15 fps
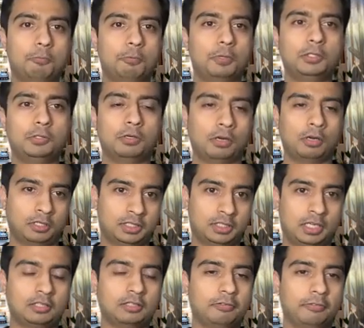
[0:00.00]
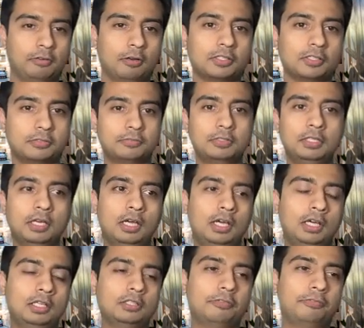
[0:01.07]
way you'll understand the philosophy.
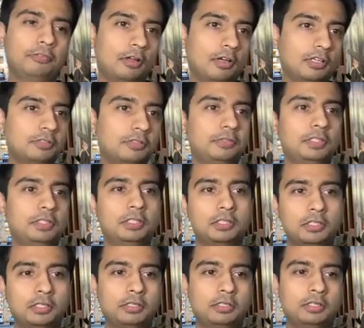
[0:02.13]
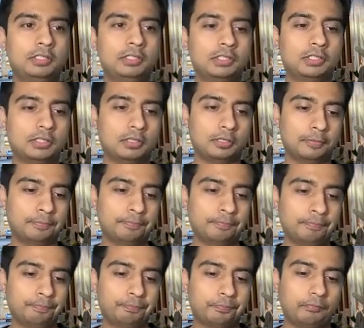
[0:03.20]
The philosophy here is
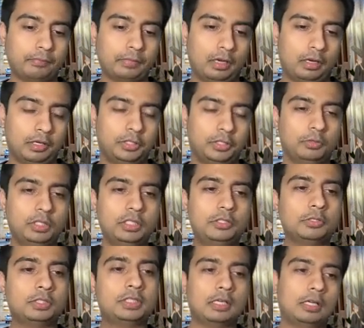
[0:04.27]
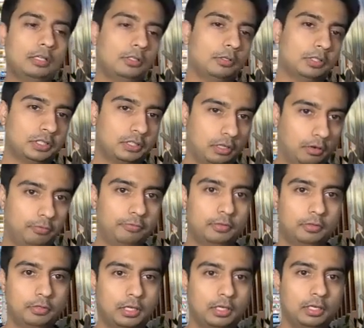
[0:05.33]
you need to sell yourself,
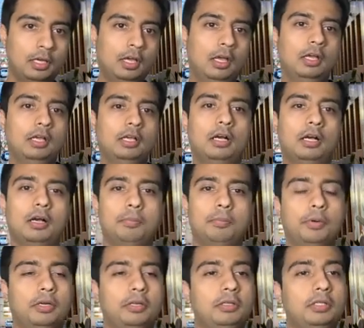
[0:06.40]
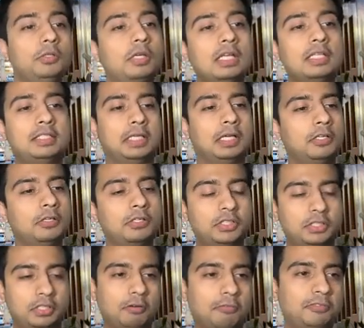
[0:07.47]
okay? But you can sell
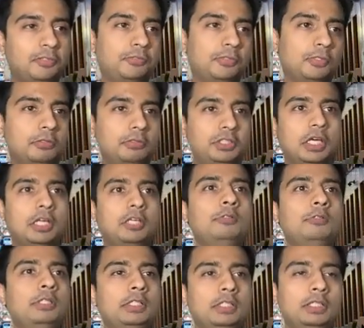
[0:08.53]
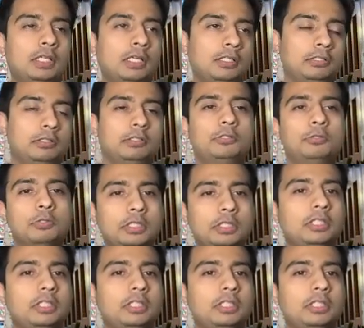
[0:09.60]
yourself if you're genuinely and you're truly